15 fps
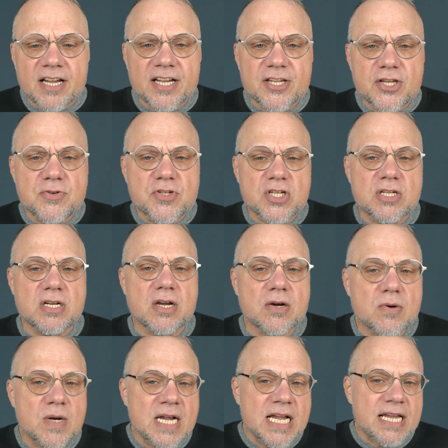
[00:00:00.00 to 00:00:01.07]
you should
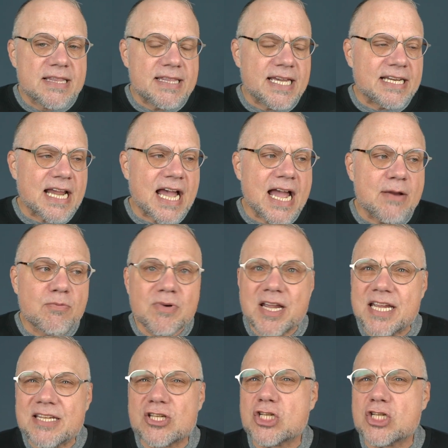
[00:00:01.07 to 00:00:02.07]
know that I read